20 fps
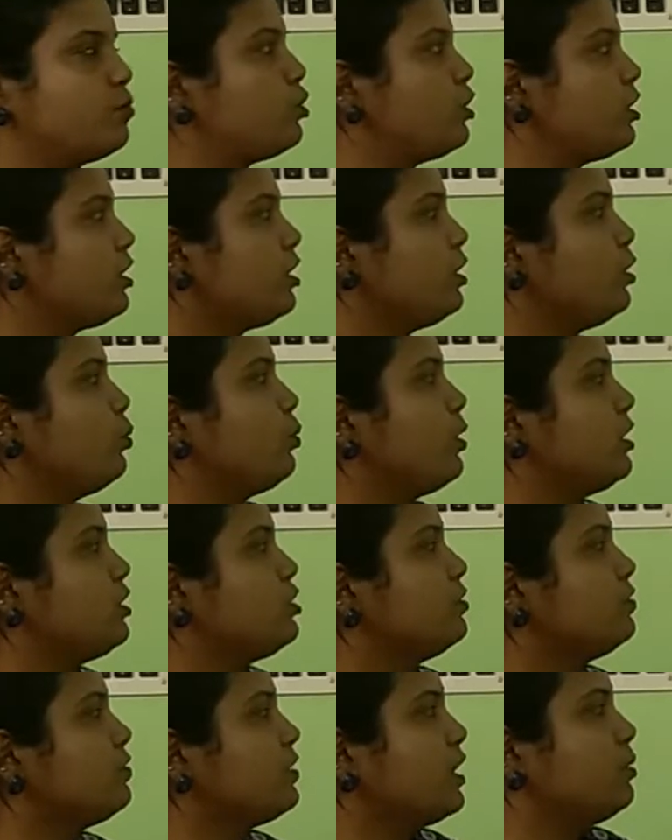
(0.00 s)
molecular weight
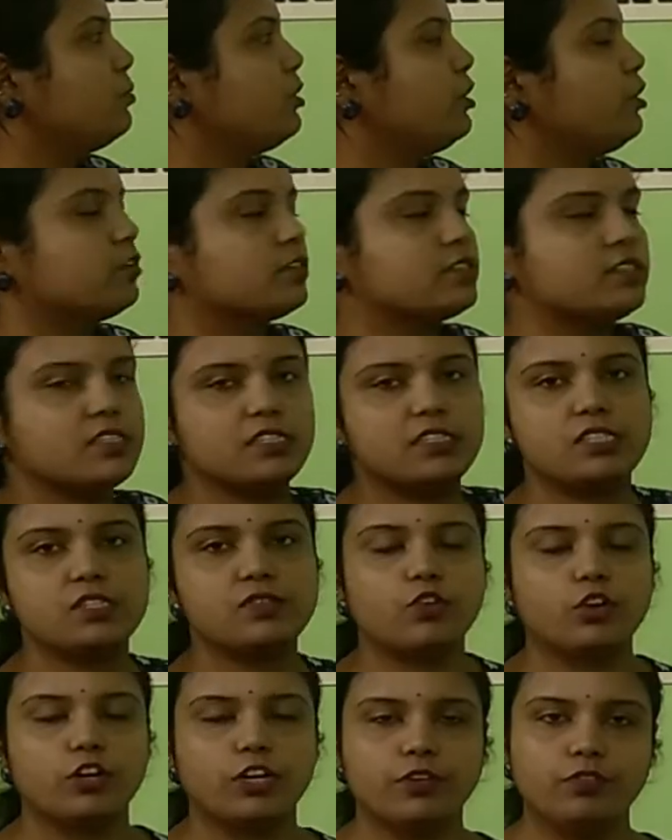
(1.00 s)
of carbon dioxide is
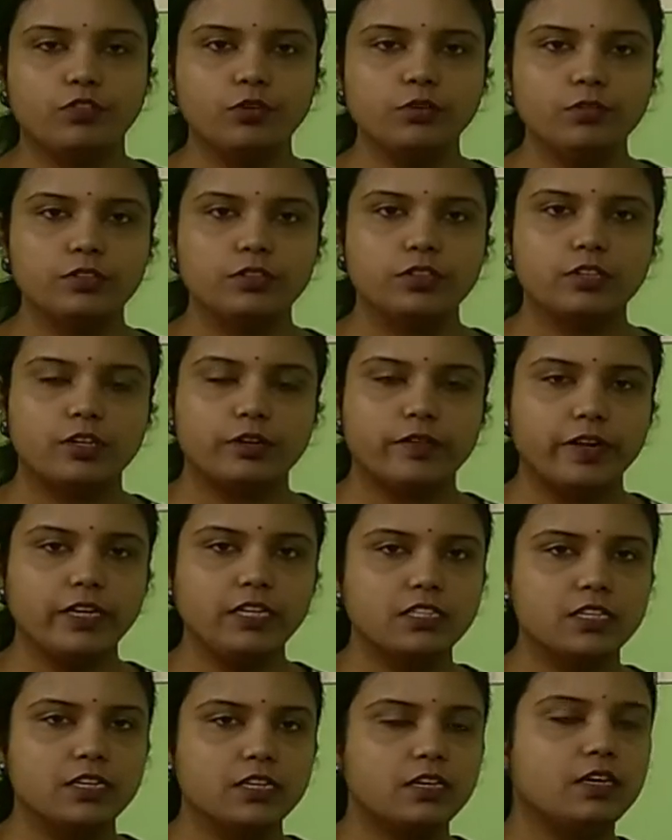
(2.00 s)
44,
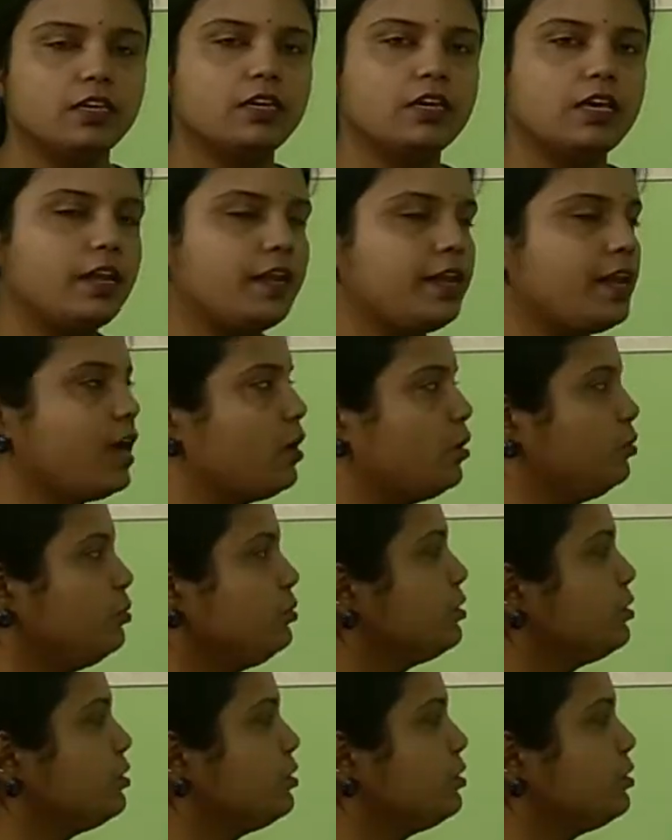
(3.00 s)
right? Now